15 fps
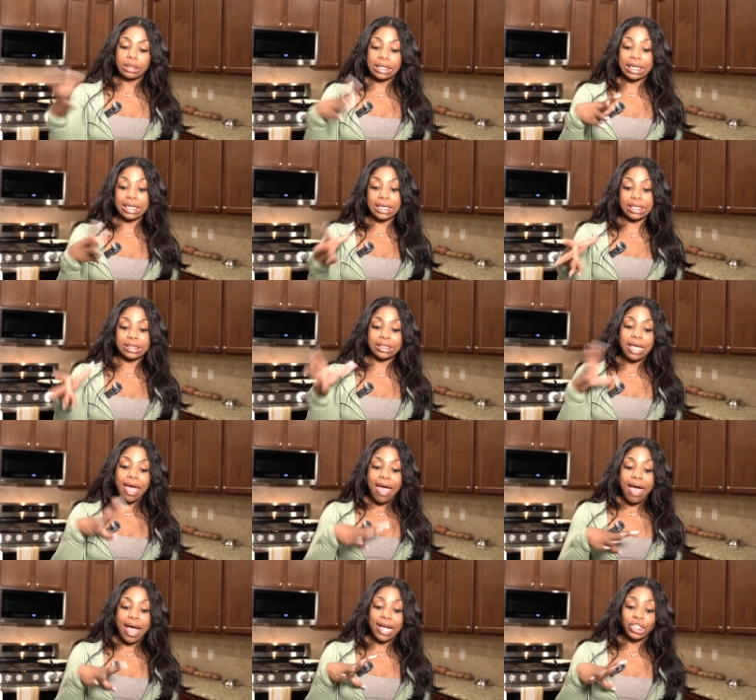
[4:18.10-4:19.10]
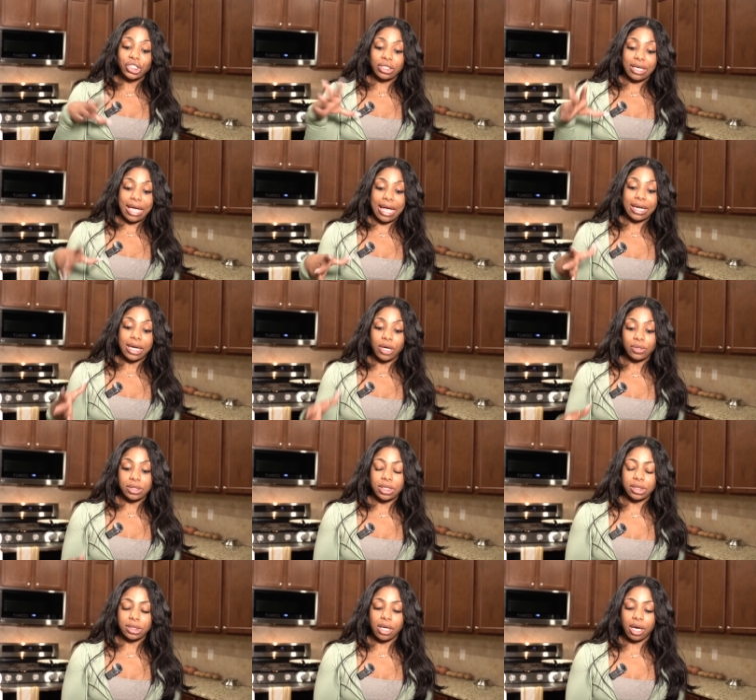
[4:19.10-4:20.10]
is actually 8
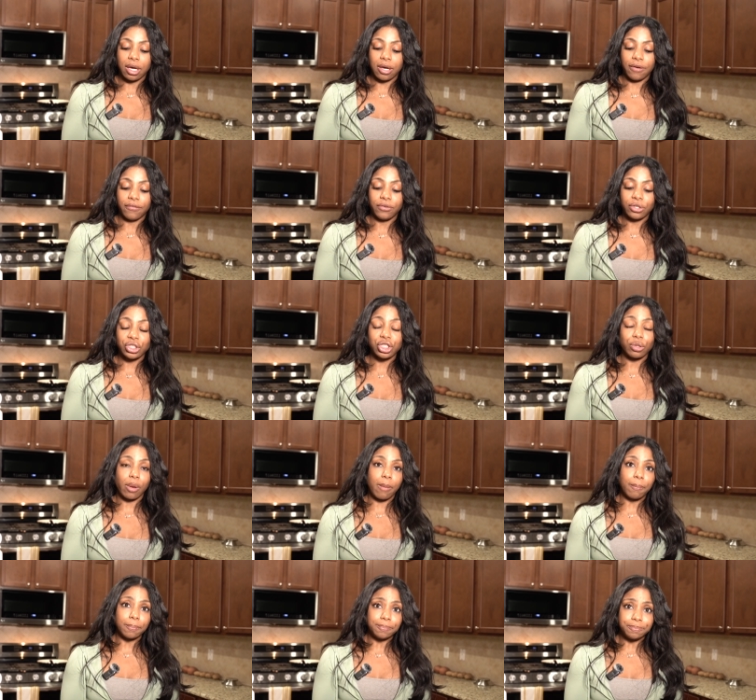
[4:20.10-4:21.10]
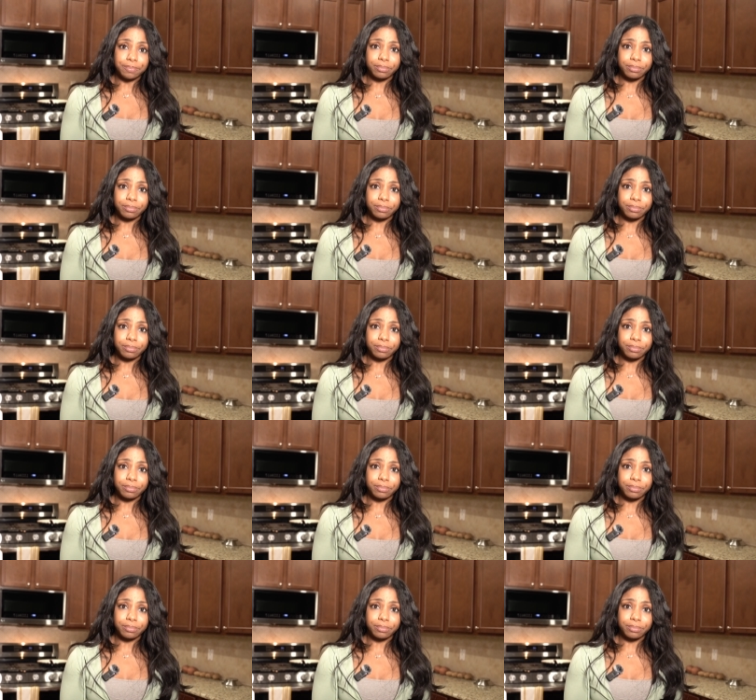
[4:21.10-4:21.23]
ounces of shrimp,